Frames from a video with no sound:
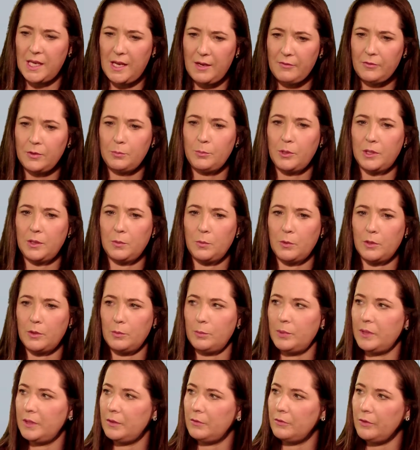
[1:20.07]
Everybody would
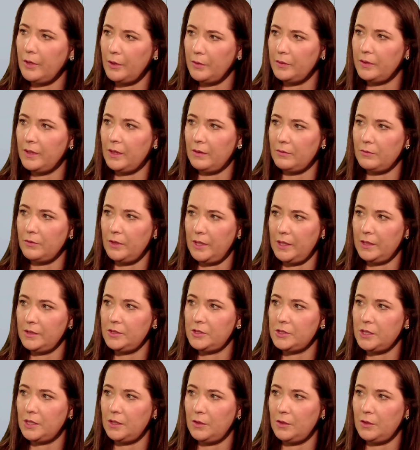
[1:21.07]
have been around that range.